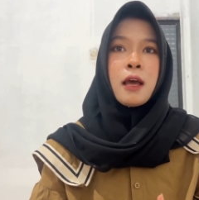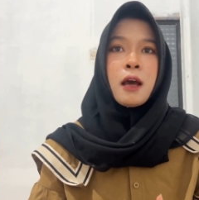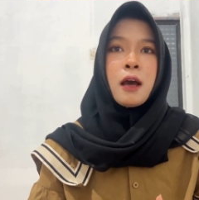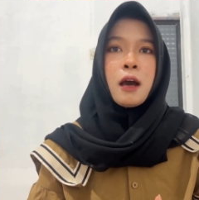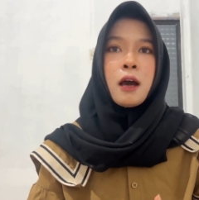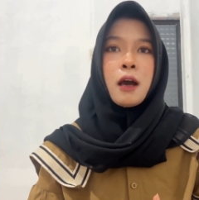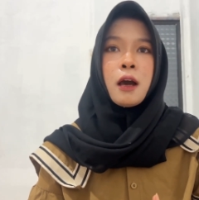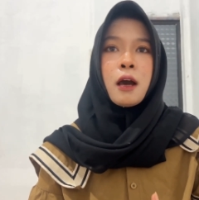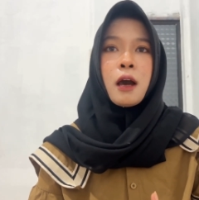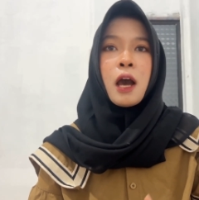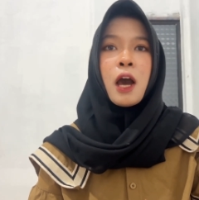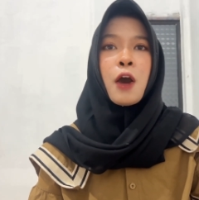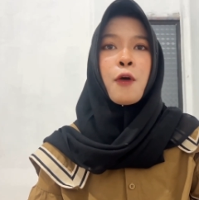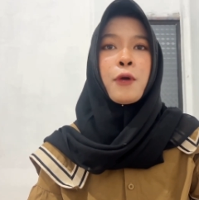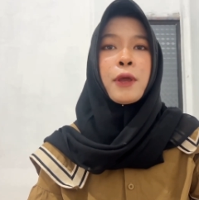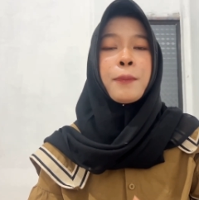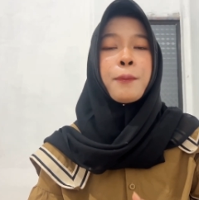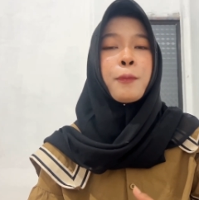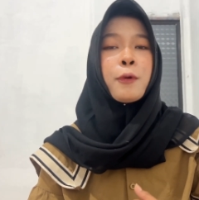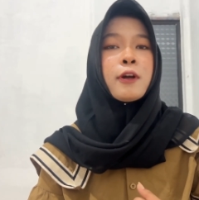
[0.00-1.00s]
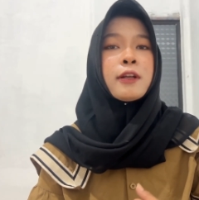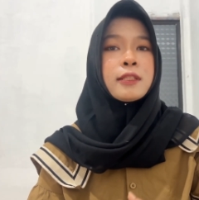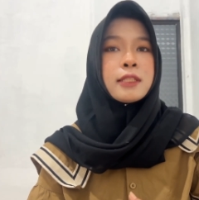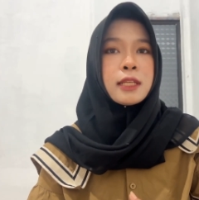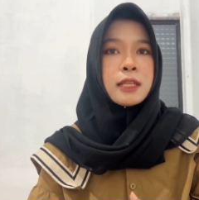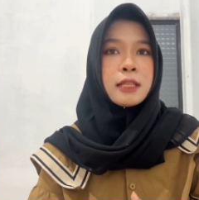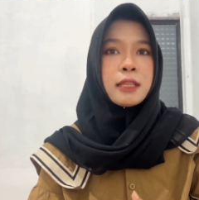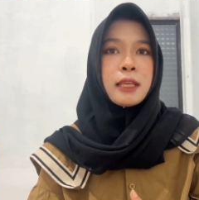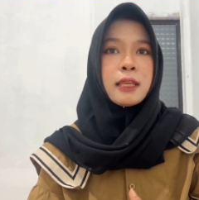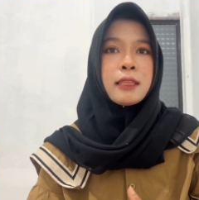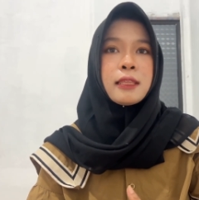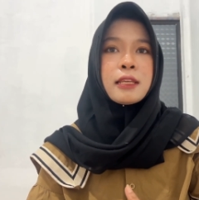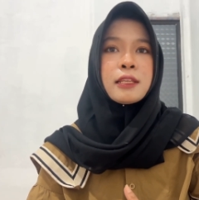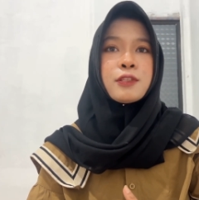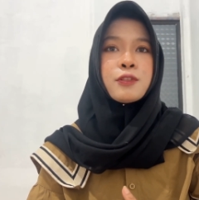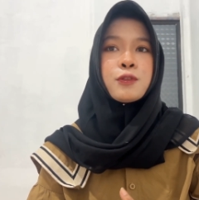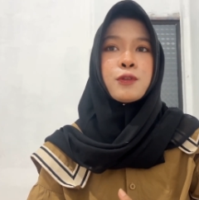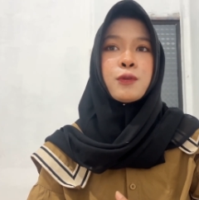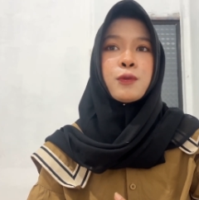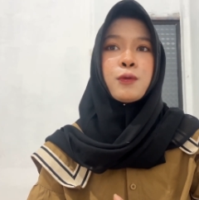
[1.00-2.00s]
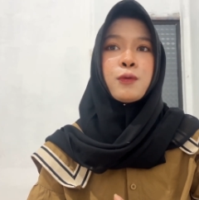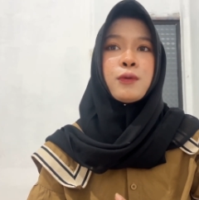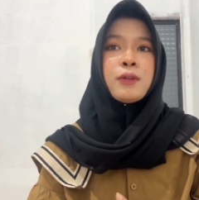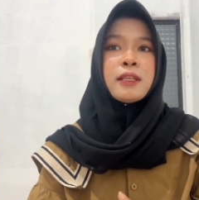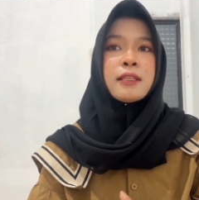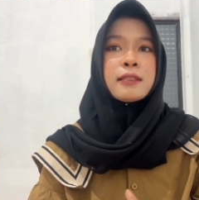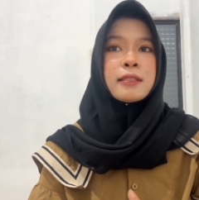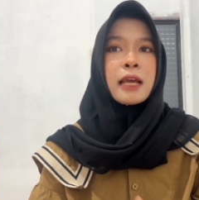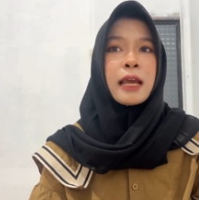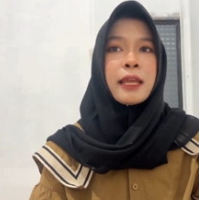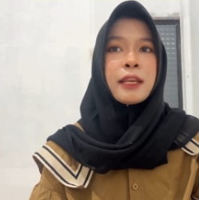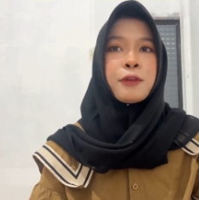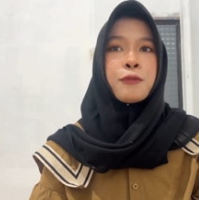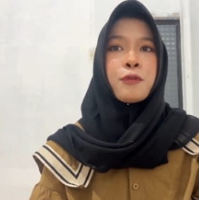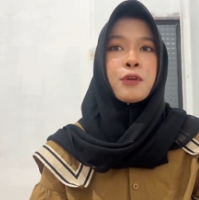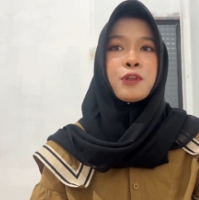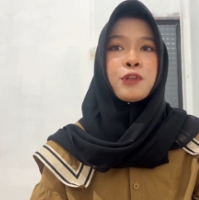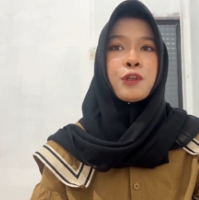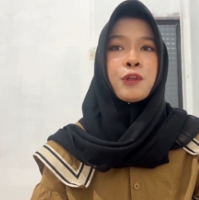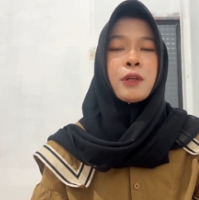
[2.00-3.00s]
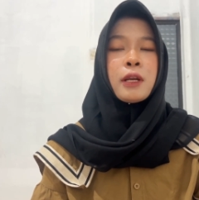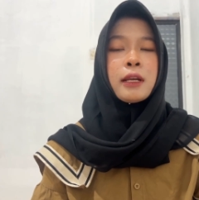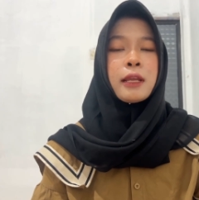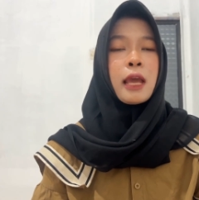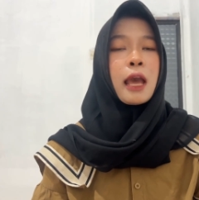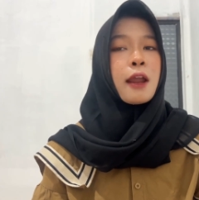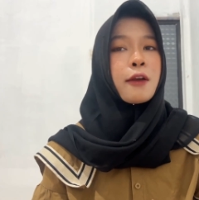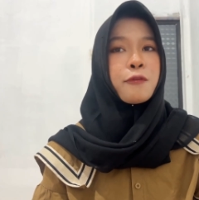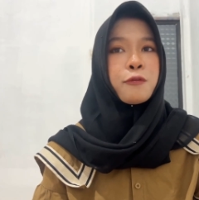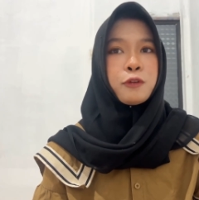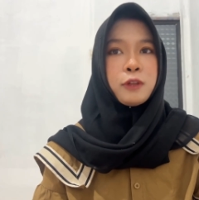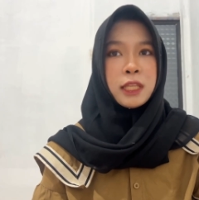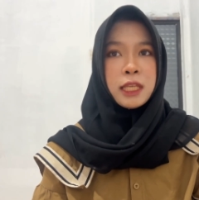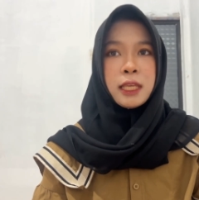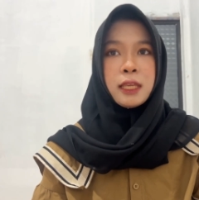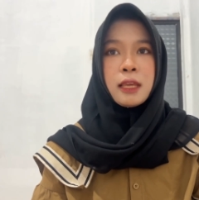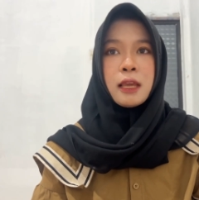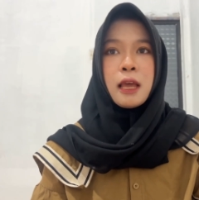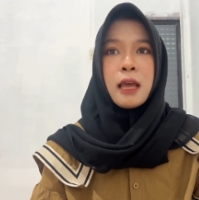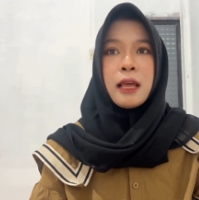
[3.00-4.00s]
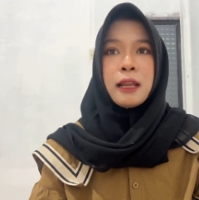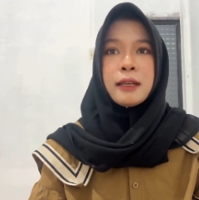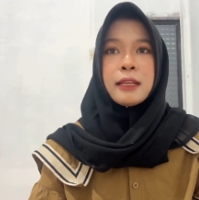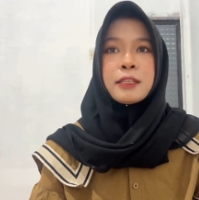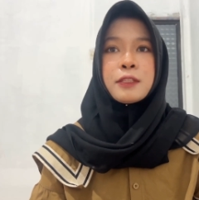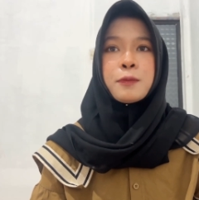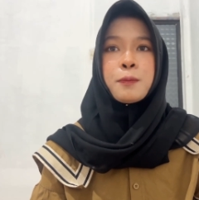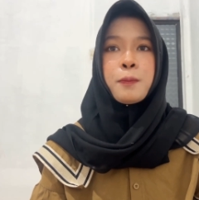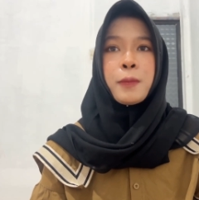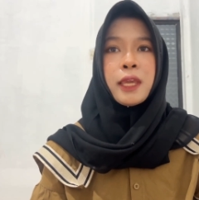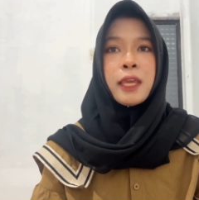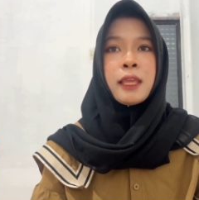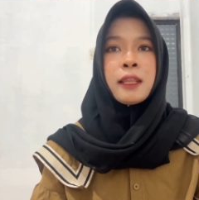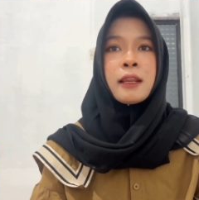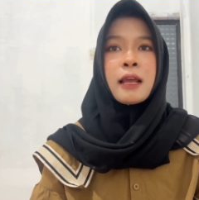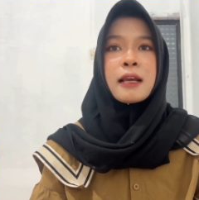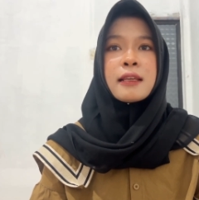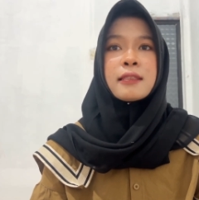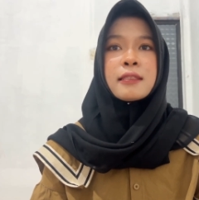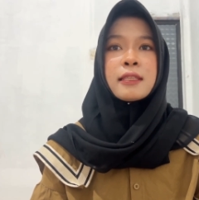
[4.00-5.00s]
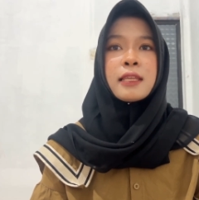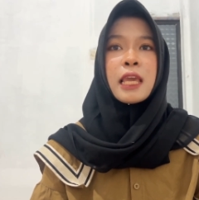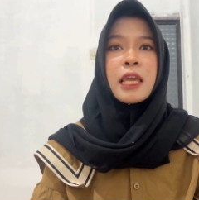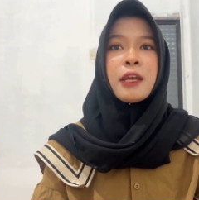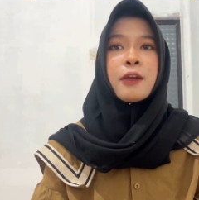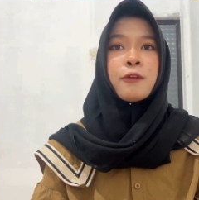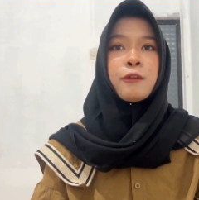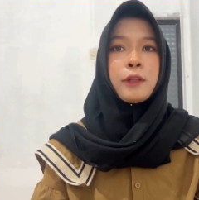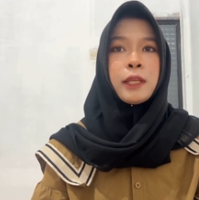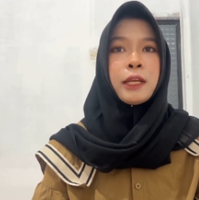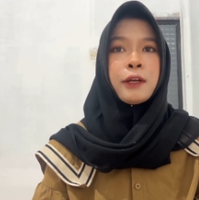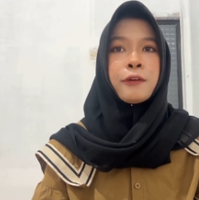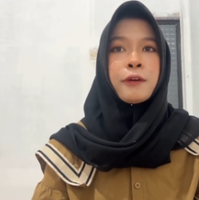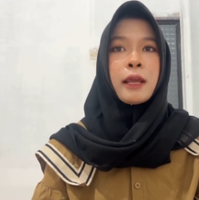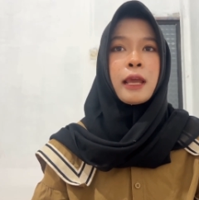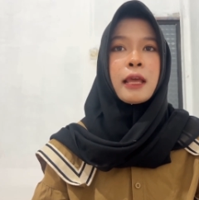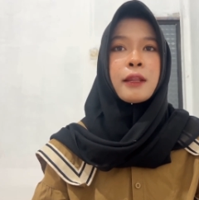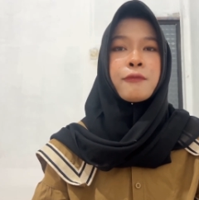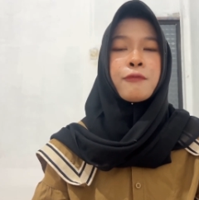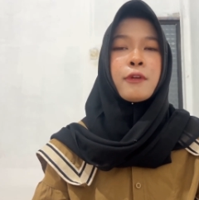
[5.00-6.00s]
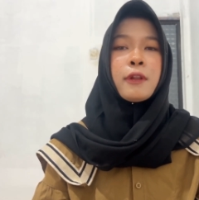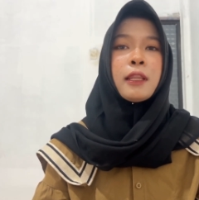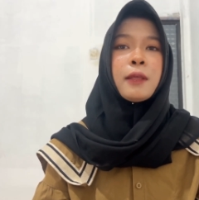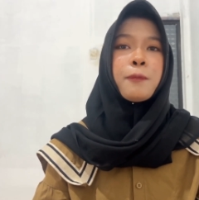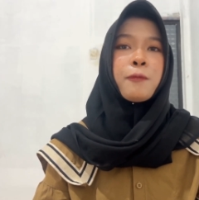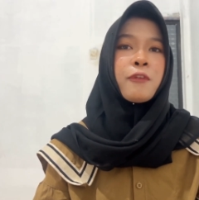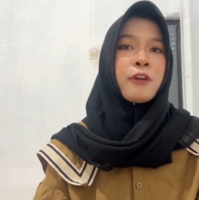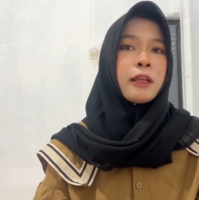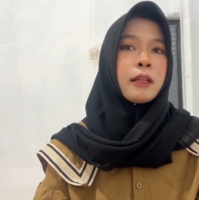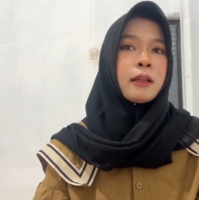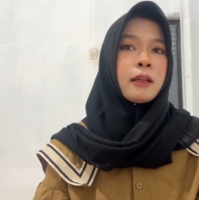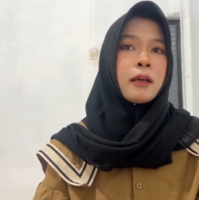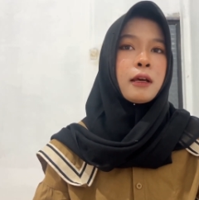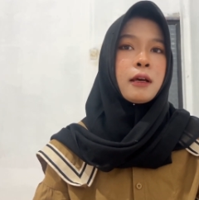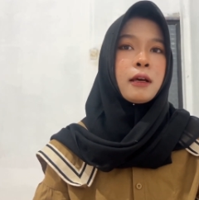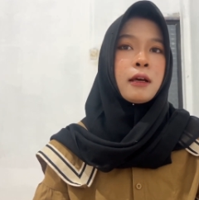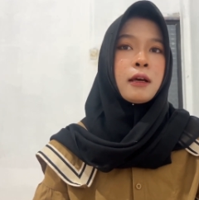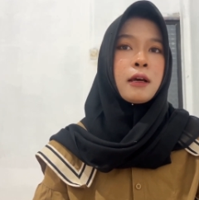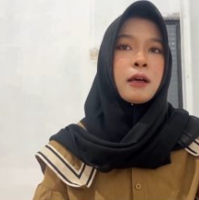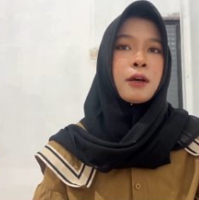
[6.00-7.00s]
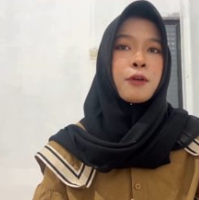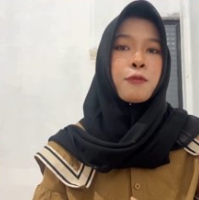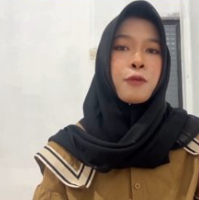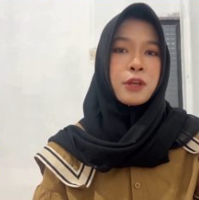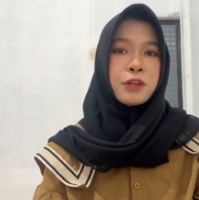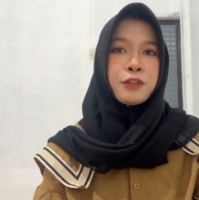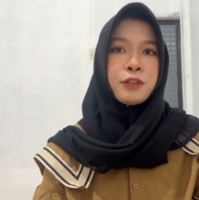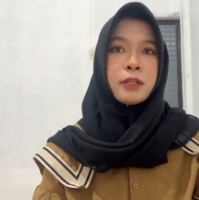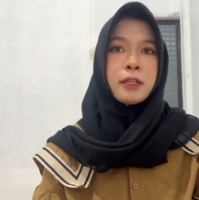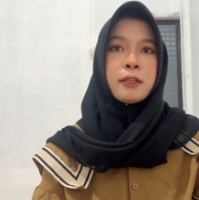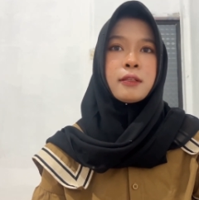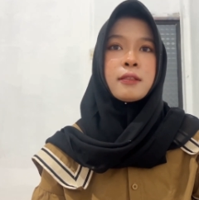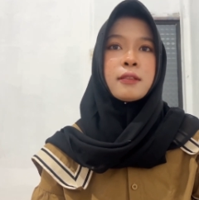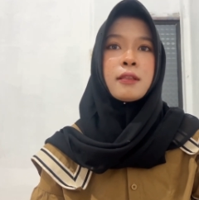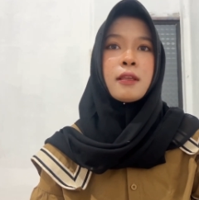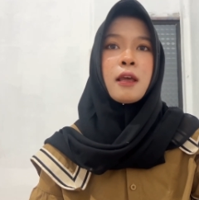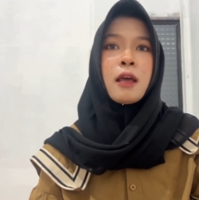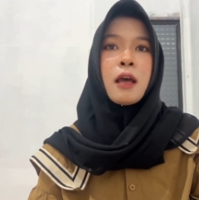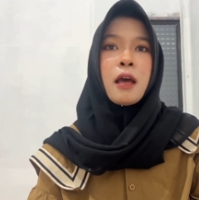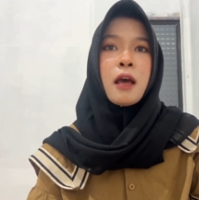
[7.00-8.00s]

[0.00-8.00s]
how important it is to design questionnaire carefully. This means asking clear and relevant questions.